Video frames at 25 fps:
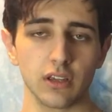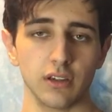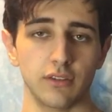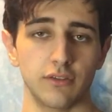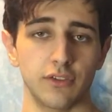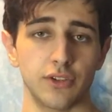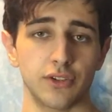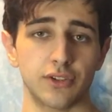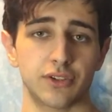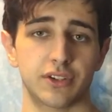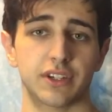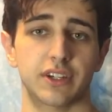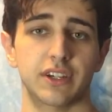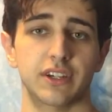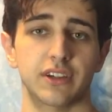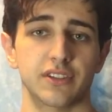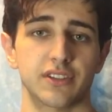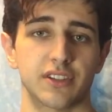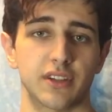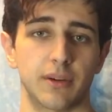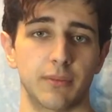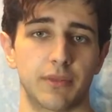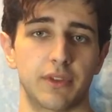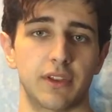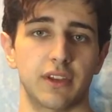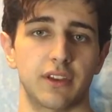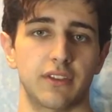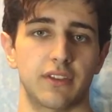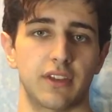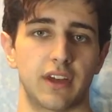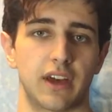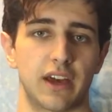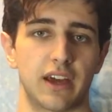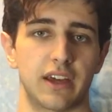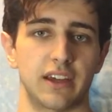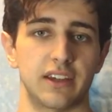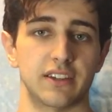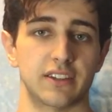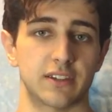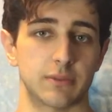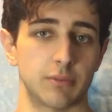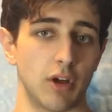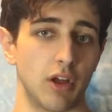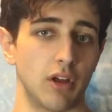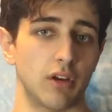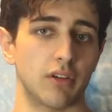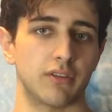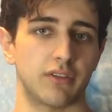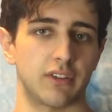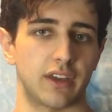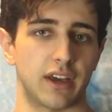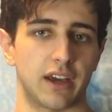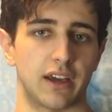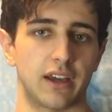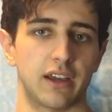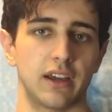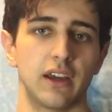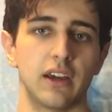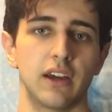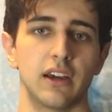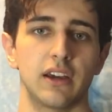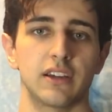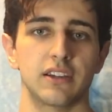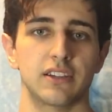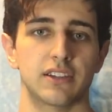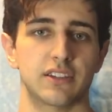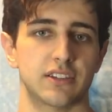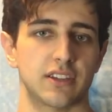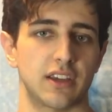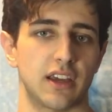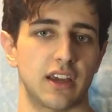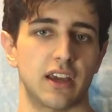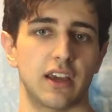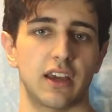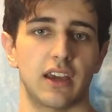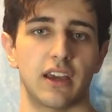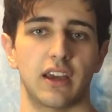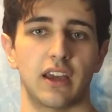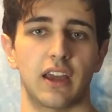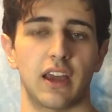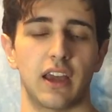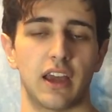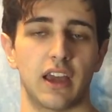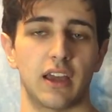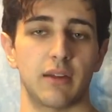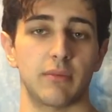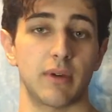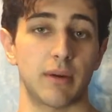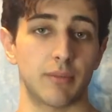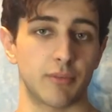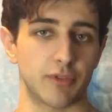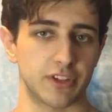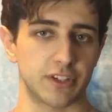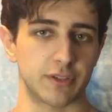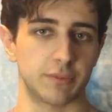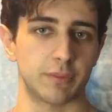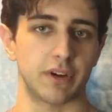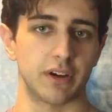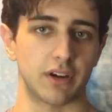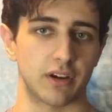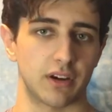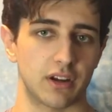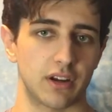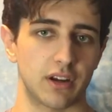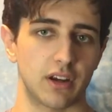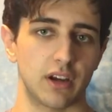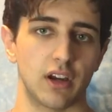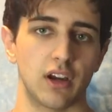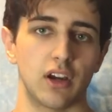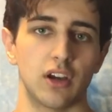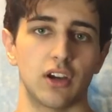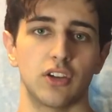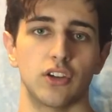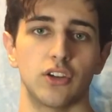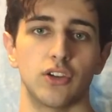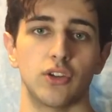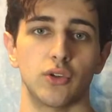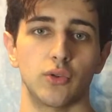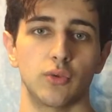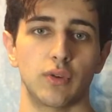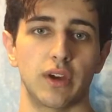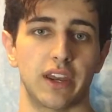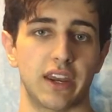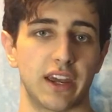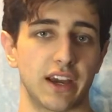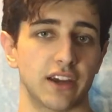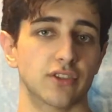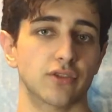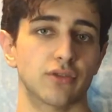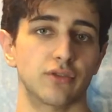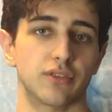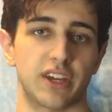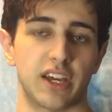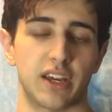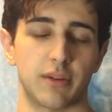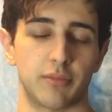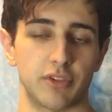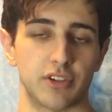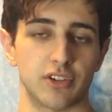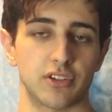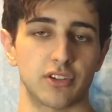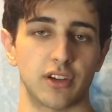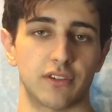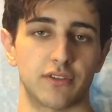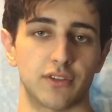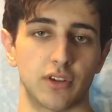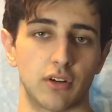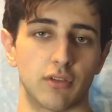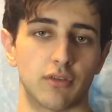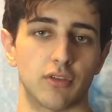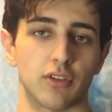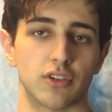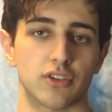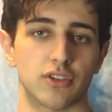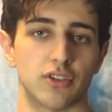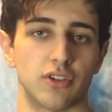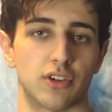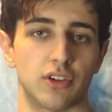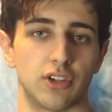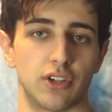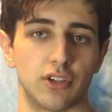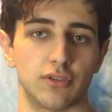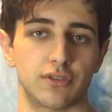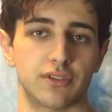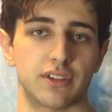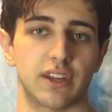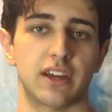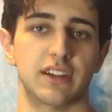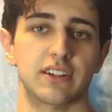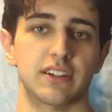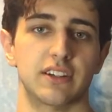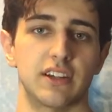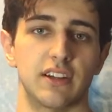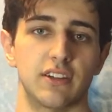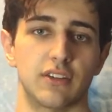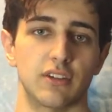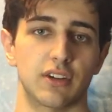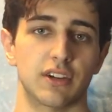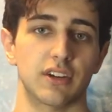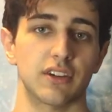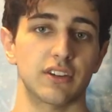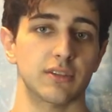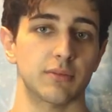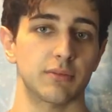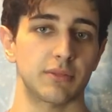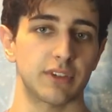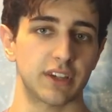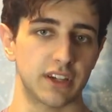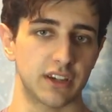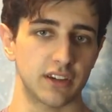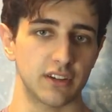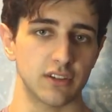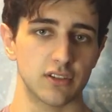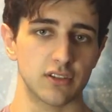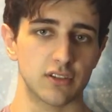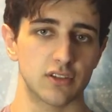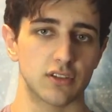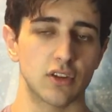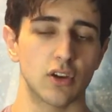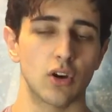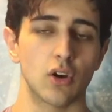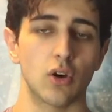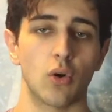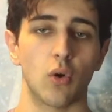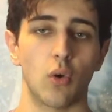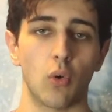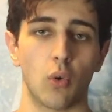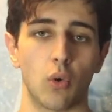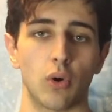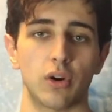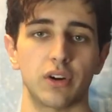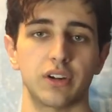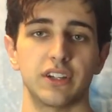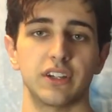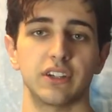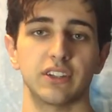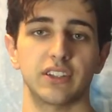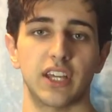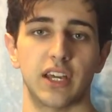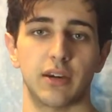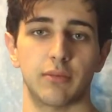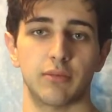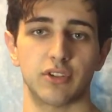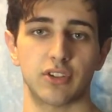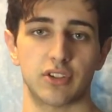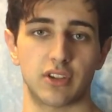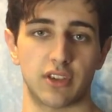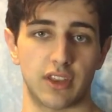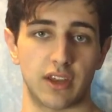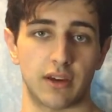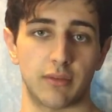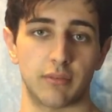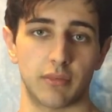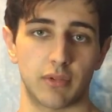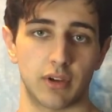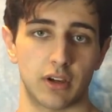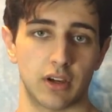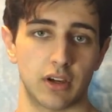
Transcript: If you use it to kill something that is smaller than that, say a Memory Spirit, you get extra damage left over, so you can use that to either kill something else or deal damage to them.